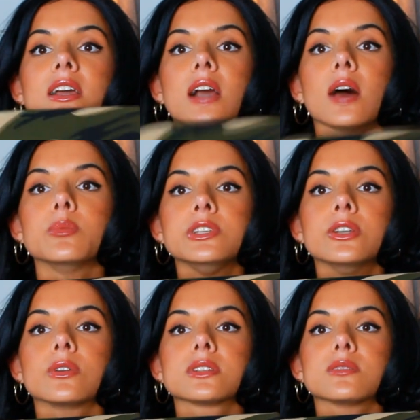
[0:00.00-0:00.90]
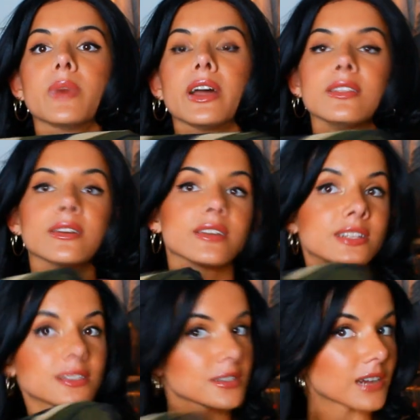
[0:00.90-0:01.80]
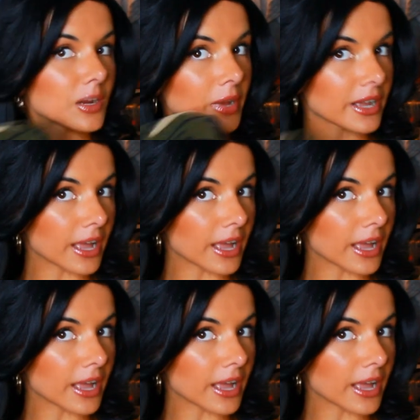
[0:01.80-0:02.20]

got me noticed by their Instagram